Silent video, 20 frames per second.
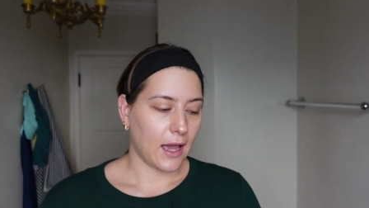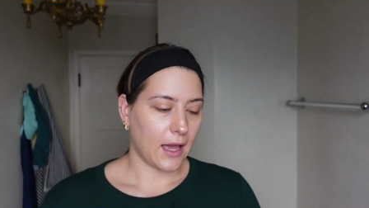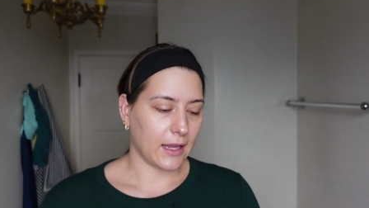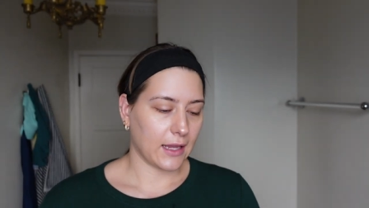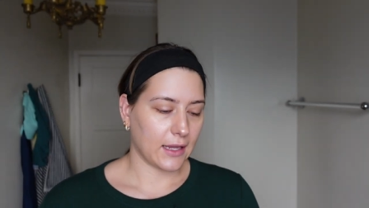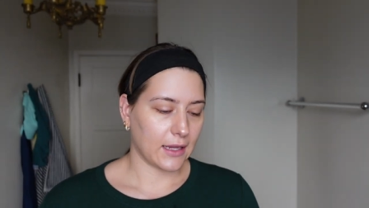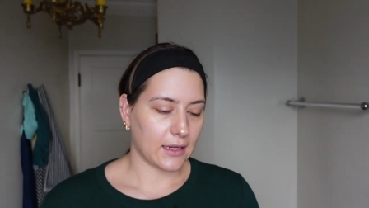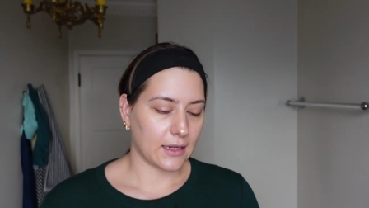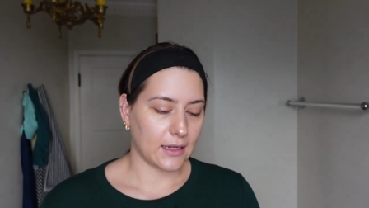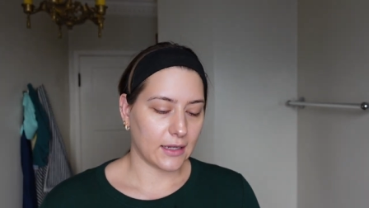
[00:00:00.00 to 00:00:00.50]

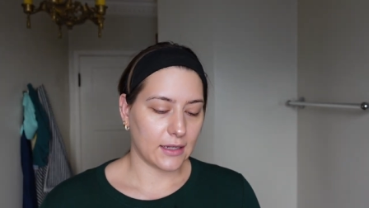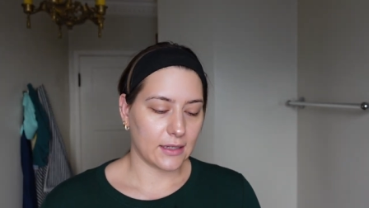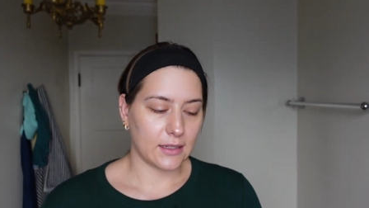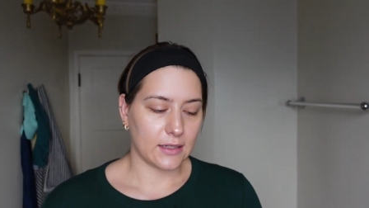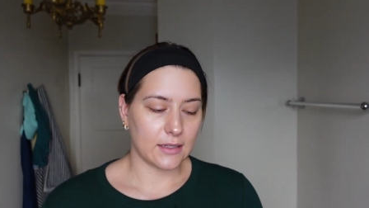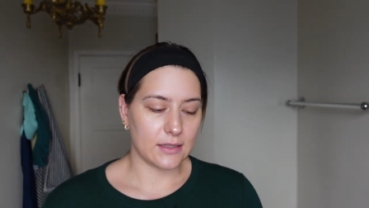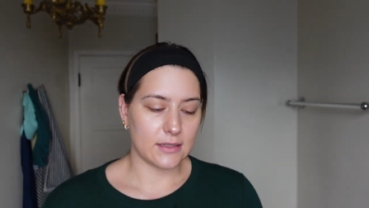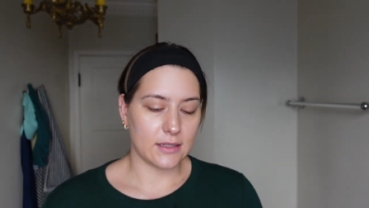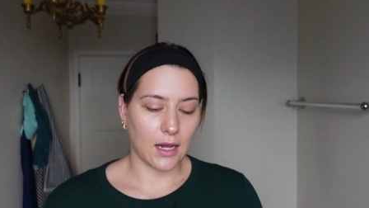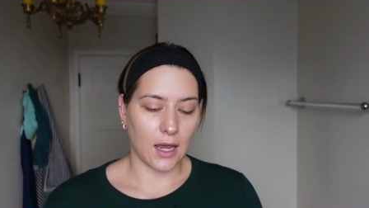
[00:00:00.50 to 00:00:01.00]

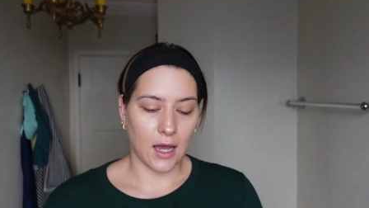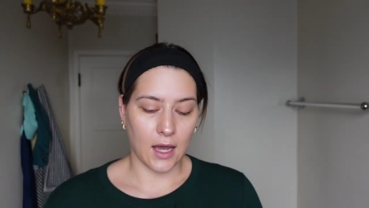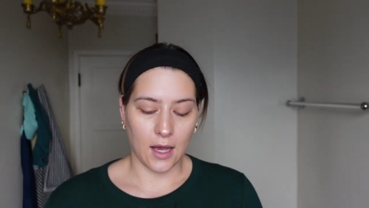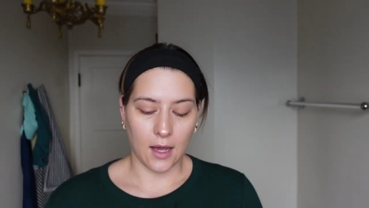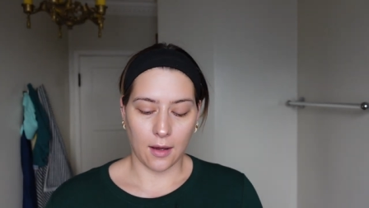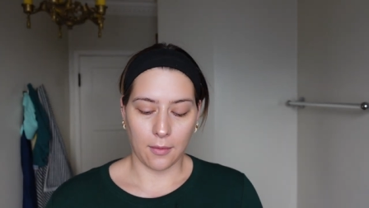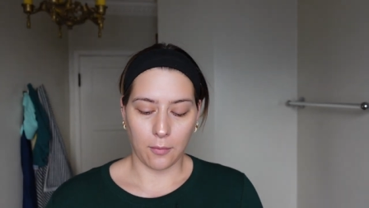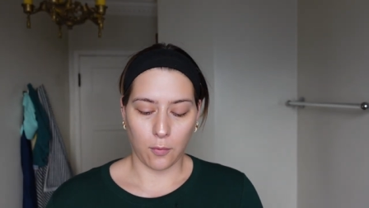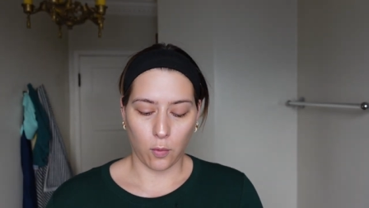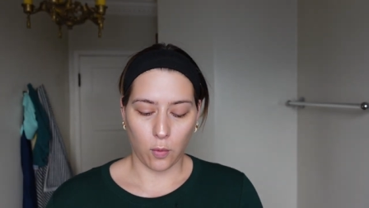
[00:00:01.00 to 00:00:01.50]
And
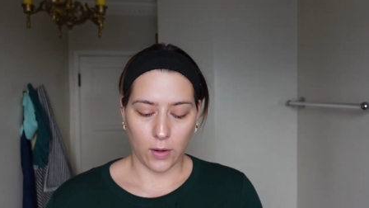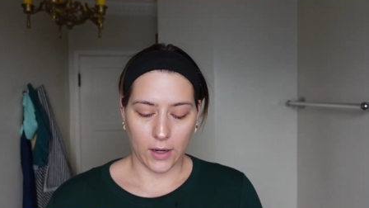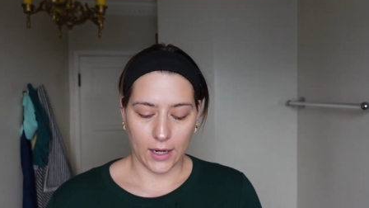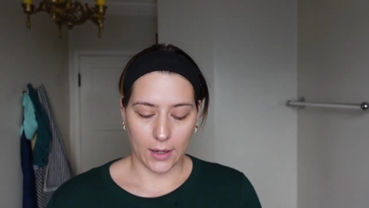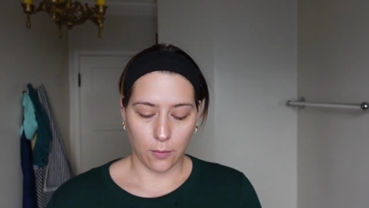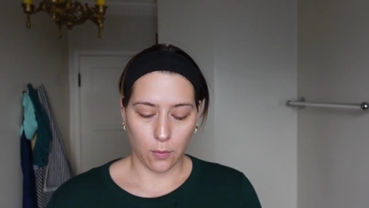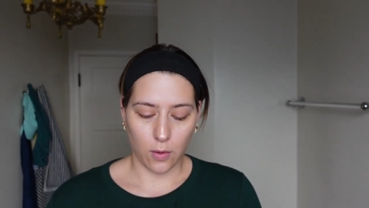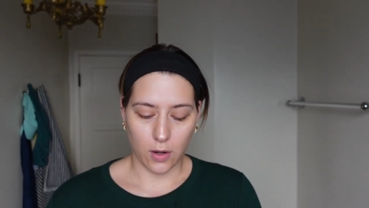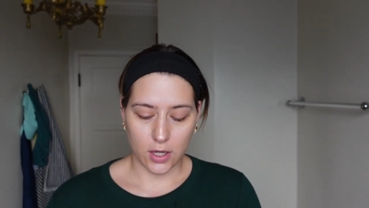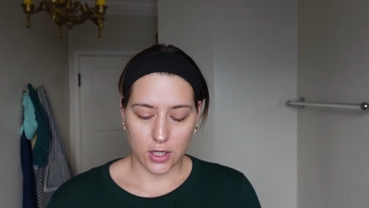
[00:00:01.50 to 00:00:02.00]
um, when
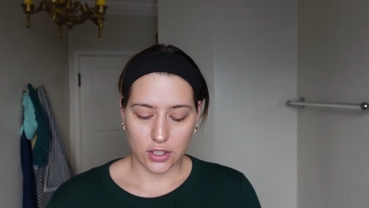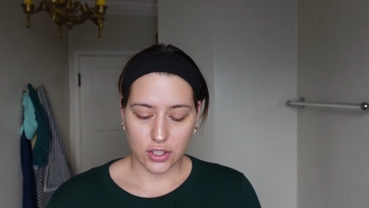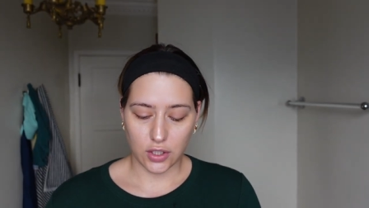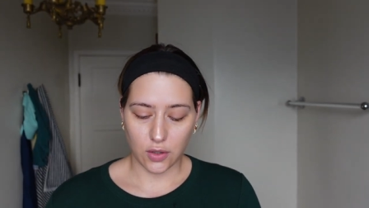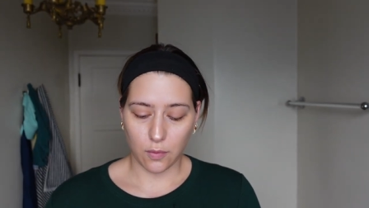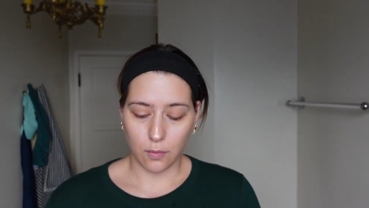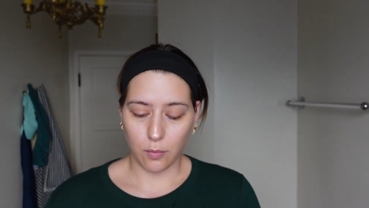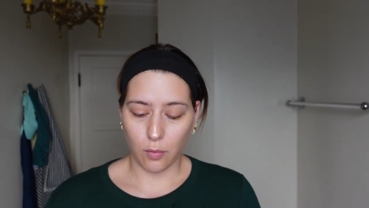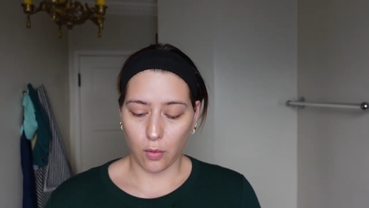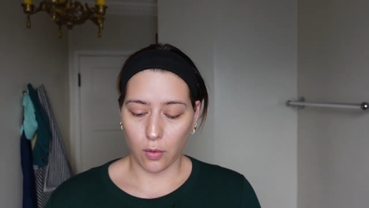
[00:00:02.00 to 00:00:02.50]
I wanna
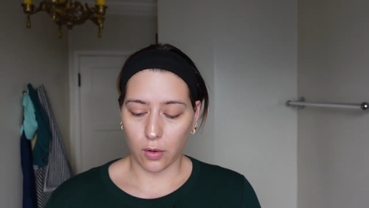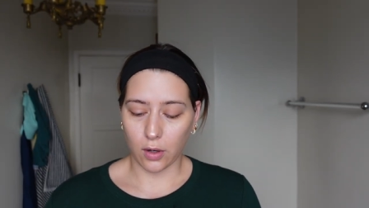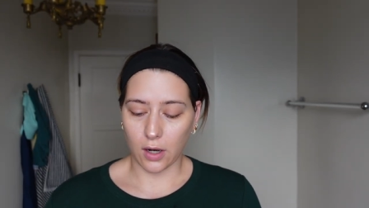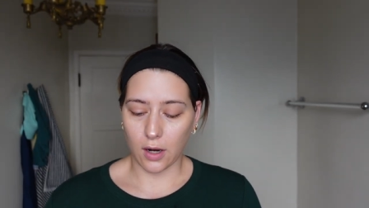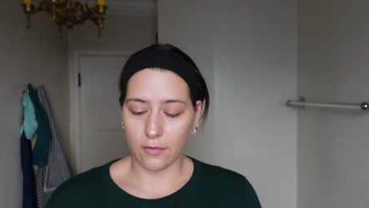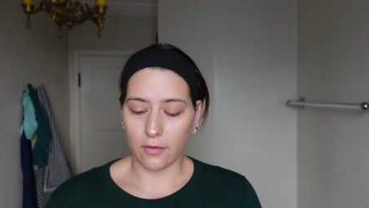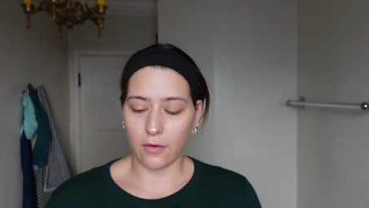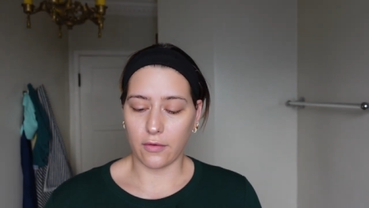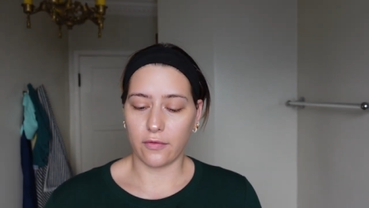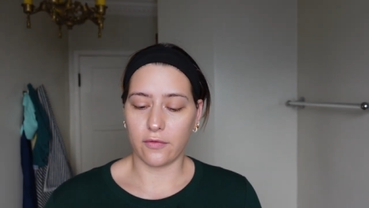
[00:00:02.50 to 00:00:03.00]
do more
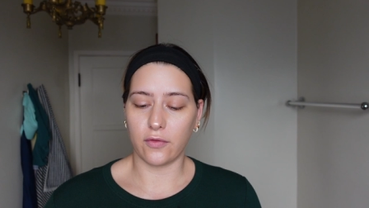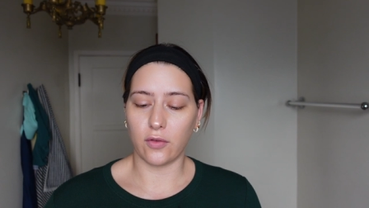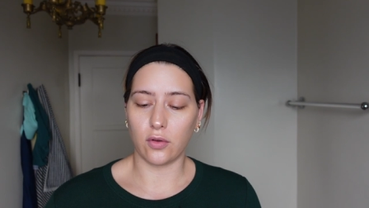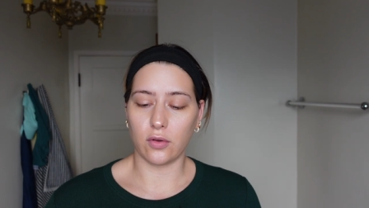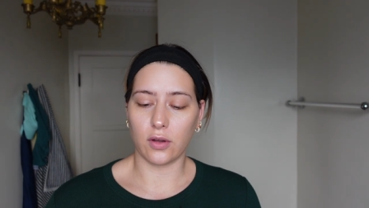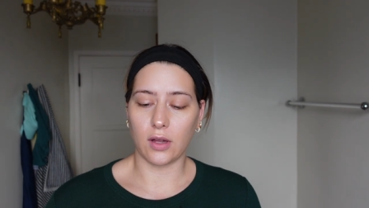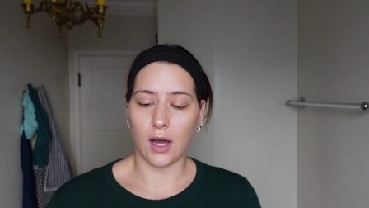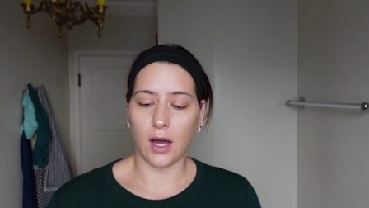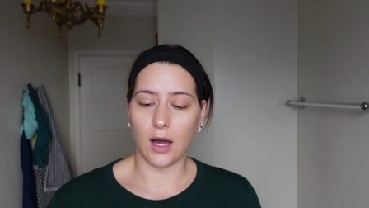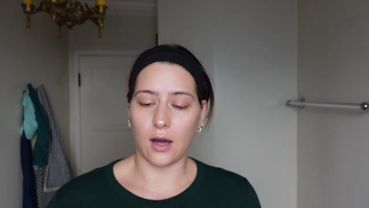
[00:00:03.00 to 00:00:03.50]
of a
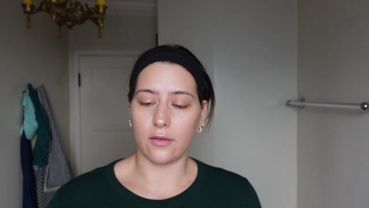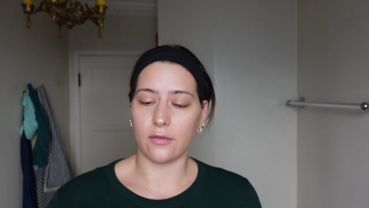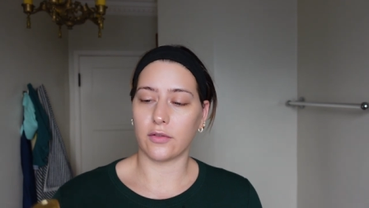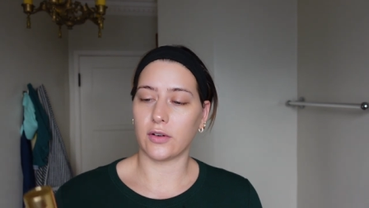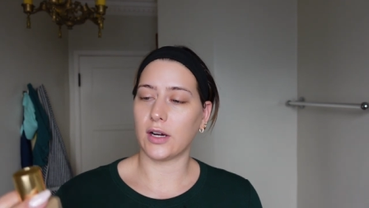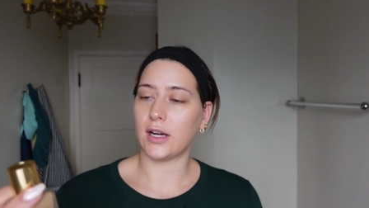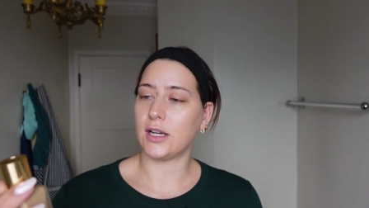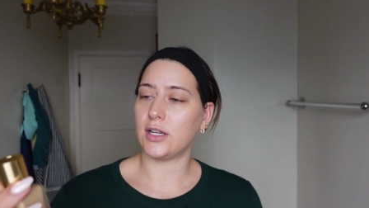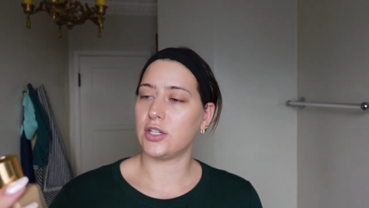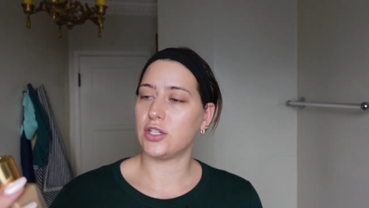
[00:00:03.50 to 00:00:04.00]
full
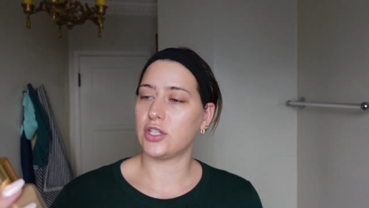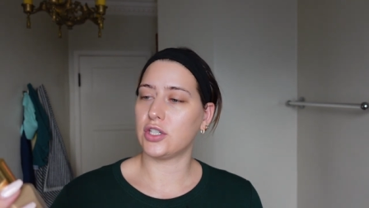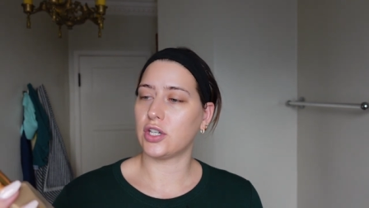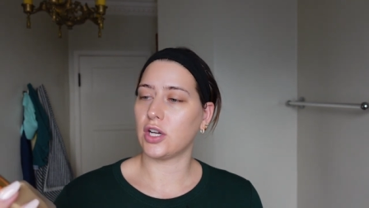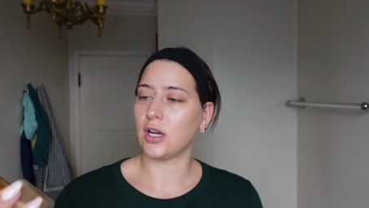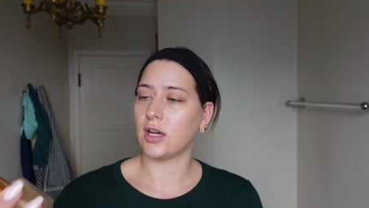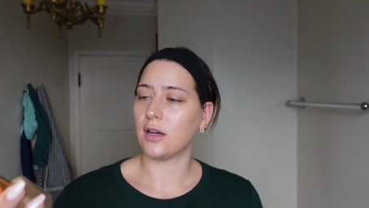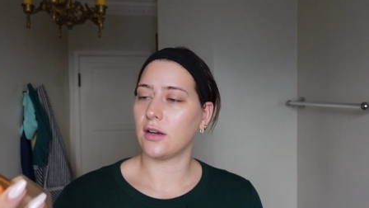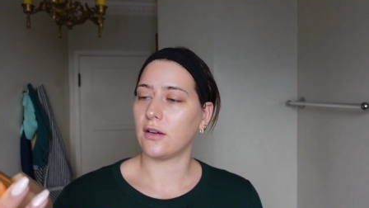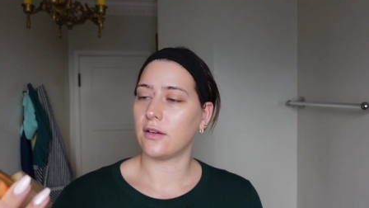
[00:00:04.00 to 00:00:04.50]

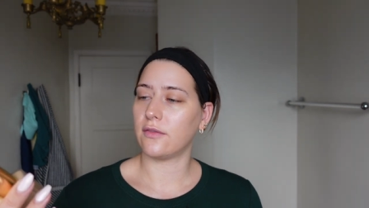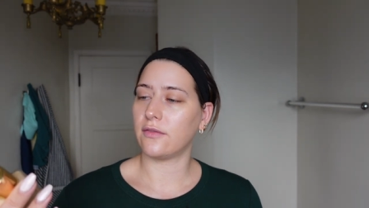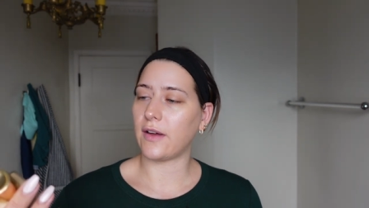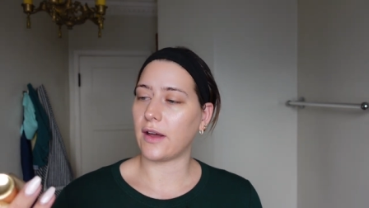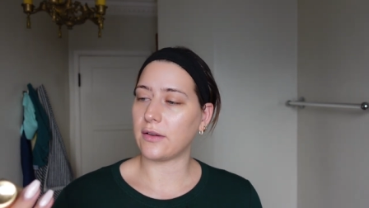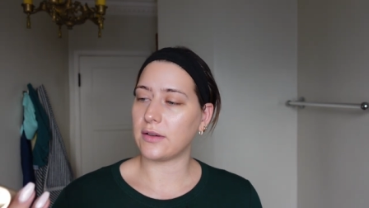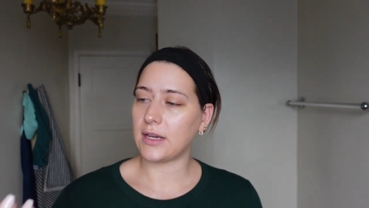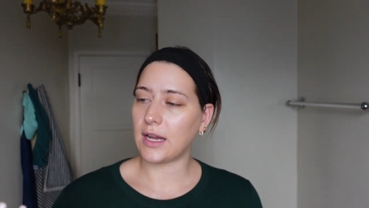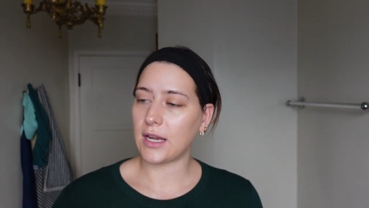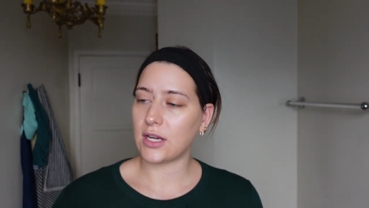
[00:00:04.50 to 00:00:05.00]
coverage
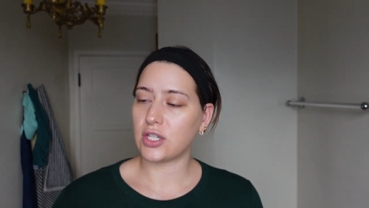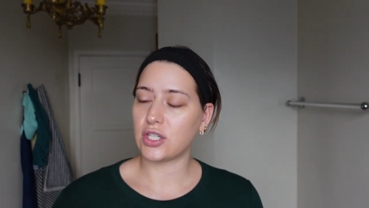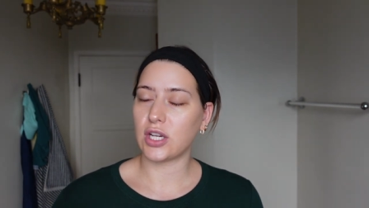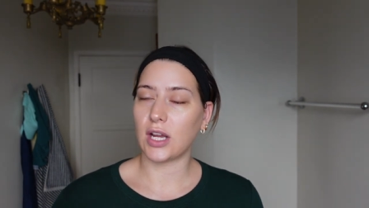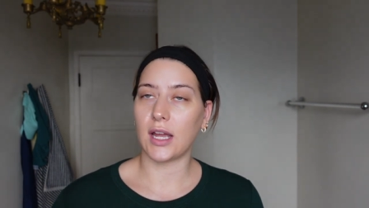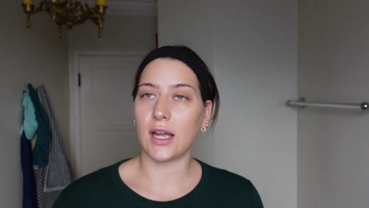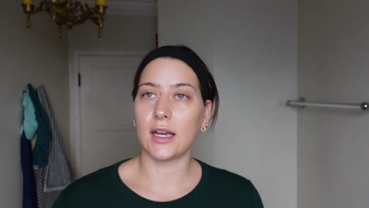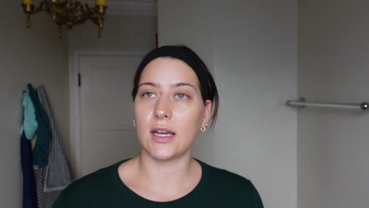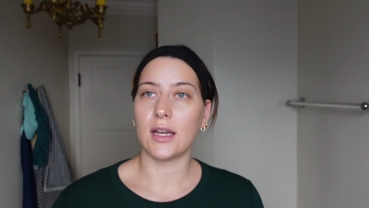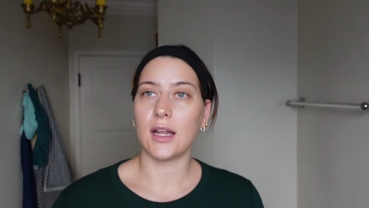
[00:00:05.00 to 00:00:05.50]

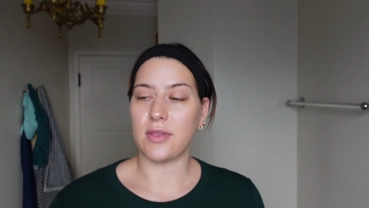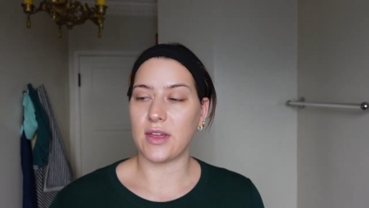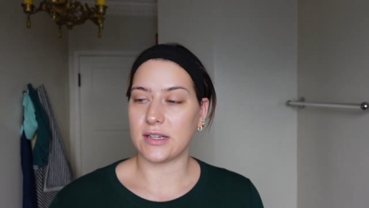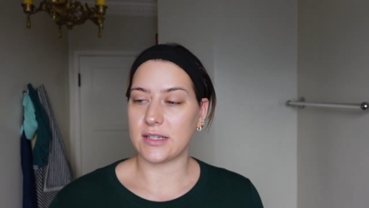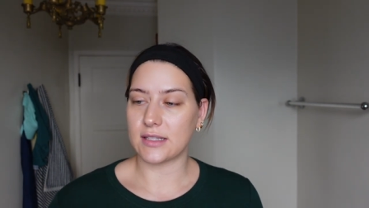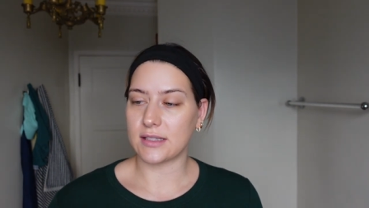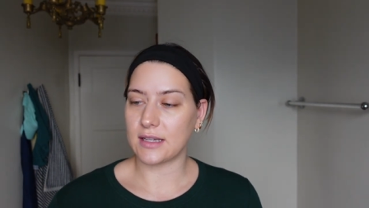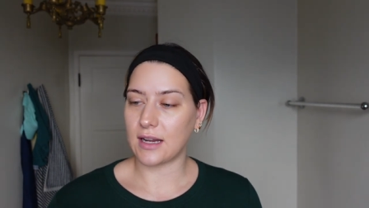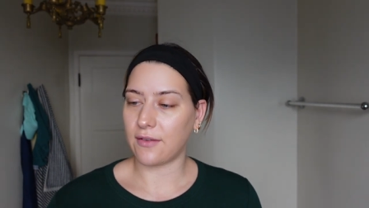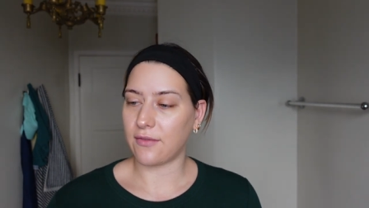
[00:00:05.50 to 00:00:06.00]
foundation that
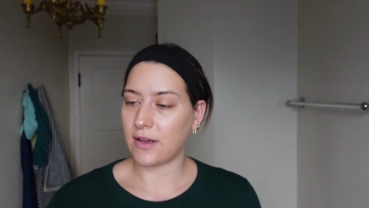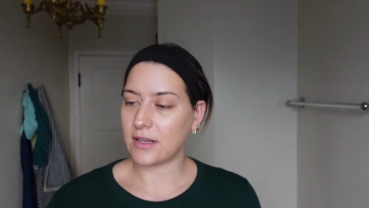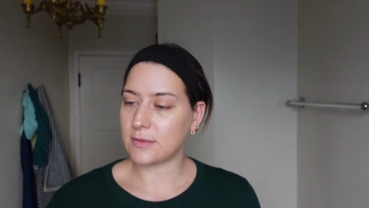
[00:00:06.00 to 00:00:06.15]
doesn't have